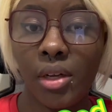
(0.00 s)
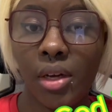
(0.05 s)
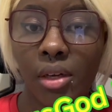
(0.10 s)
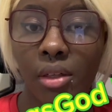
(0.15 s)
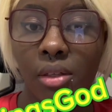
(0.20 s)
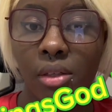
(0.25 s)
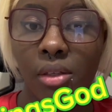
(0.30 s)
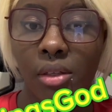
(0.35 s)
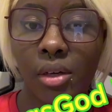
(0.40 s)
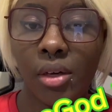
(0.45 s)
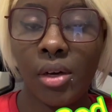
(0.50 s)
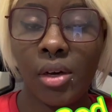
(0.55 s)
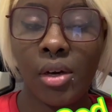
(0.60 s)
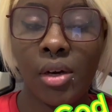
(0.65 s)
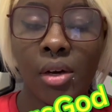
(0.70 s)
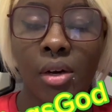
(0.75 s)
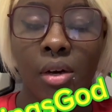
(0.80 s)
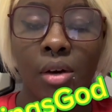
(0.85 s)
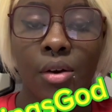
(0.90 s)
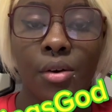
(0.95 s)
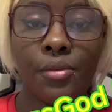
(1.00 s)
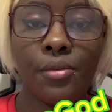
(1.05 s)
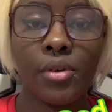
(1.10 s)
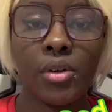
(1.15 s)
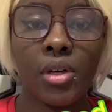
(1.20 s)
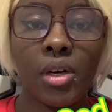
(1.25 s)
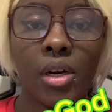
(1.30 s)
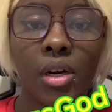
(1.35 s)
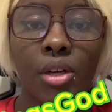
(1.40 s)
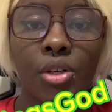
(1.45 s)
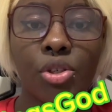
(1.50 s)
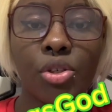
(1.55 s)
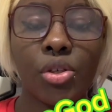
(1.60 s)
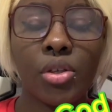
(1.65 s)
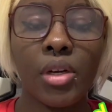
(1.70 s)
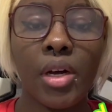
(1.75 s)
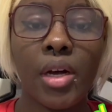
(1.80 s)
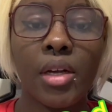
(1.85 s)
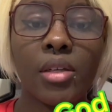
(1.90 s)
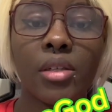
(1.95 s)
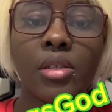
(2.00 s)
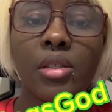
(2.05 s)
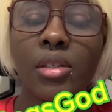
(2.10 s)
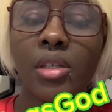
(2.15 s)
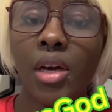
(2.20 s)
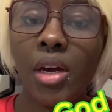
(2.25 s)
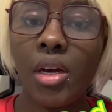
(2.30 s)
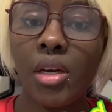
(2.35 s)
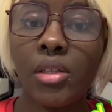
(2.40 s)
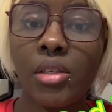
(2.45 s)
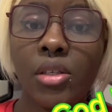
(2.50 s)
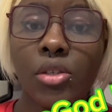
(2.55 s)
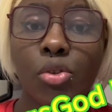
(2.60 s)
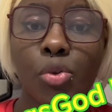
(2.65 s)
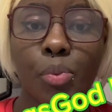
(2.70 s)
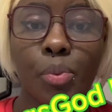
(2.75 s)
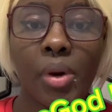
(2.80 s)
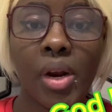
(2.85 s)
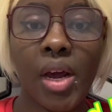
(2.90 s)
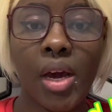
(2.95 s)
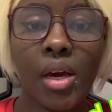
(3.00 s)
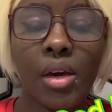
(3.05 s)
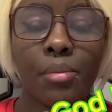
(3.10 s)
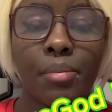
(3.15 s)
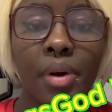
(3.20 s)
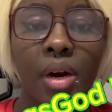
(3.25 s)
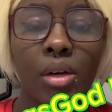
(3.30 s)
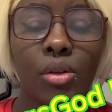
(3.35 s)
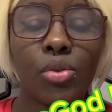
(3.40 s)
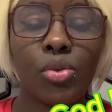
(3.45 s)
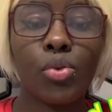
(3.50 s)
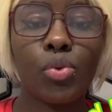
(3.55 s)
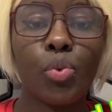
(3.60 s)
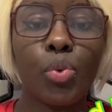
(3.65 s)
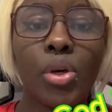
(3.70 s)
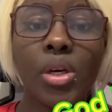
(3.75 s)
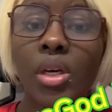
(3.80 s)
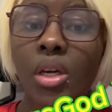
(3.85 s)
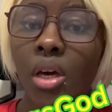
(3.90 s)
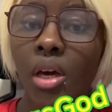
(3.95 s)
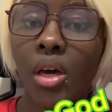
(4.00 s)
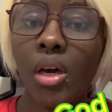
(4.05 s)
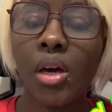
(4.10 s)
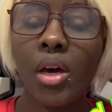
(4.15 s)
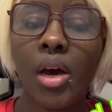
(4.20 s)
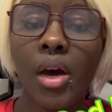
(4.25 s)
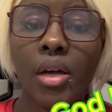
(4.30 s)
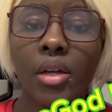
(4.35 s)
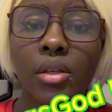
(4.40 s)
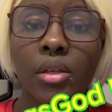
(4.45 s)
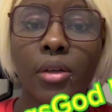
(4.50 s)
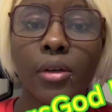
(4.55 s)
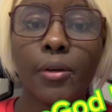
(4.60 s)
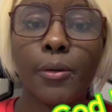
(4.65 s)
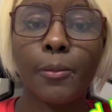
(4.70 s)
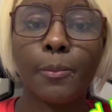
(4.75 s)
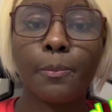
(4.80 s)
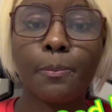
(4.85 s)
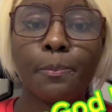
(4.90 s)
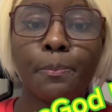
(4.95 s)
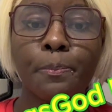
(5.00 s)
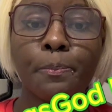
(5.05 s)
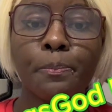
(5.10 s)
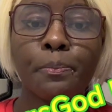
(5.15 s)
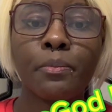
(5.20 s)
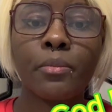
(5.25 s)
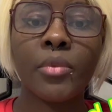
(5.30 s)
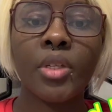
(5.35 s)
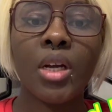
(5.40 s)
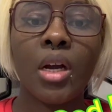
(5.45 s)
It is well. Again, I know say everybody no go feel reach out to everybody.